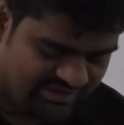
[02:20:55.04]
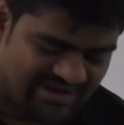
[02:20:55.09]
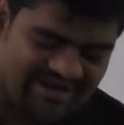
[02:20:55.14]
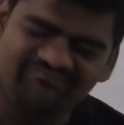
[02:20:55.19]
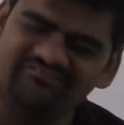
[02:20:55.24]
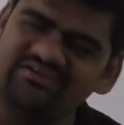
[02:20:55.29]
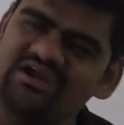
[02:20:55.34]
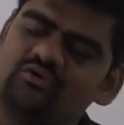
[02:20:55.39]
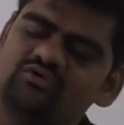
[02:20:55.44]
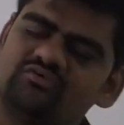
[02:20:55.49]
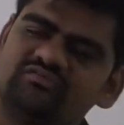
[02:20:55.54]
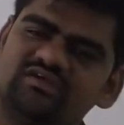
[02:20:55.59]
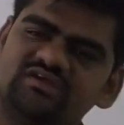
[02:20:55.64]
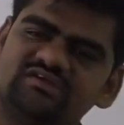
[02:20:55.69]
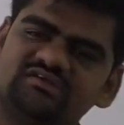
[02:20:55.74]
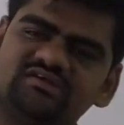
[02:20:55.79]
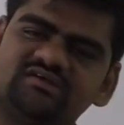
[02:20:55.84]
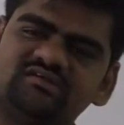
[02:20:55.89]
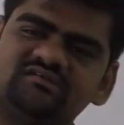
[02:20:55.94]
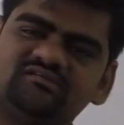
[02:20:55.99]
have doubt
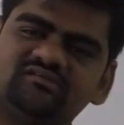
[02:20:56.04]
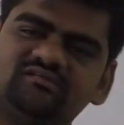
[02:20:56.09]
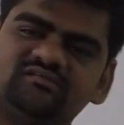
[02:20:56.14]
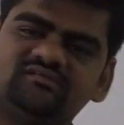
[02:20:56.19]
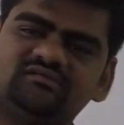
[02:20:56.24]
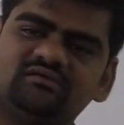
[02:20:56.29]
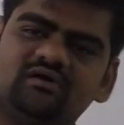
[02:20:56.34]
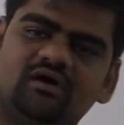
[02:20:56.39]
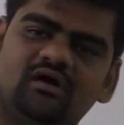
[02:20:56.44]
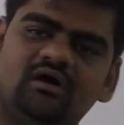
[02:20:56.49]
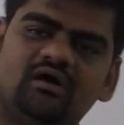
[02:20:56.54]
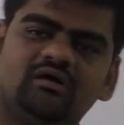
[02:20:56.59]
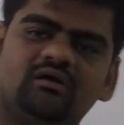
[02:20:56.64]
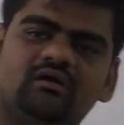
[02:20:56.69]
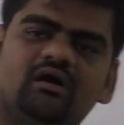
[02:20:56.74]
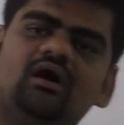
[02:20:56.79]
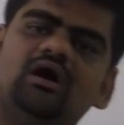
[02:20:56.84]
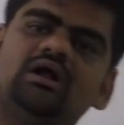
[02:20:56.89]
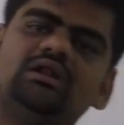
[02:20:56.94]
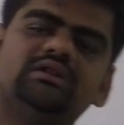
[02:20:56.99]
sessions on
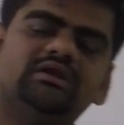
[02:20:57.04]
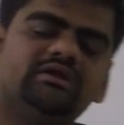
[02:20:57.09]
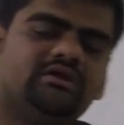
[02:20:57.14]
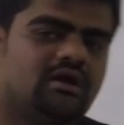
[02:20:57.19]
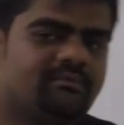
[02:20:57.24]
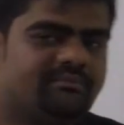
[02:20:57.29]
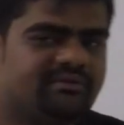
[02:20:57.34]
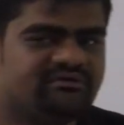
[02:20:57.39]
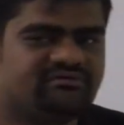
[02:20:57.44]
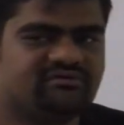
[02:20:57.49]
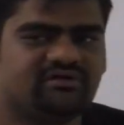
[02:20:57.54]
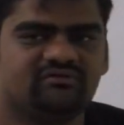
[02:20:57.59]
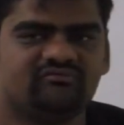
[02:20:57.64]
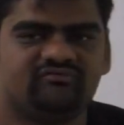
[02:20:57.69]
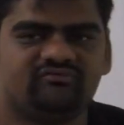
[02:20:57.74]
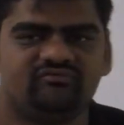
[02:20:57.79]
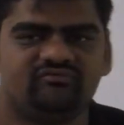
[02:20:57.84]
all the topics of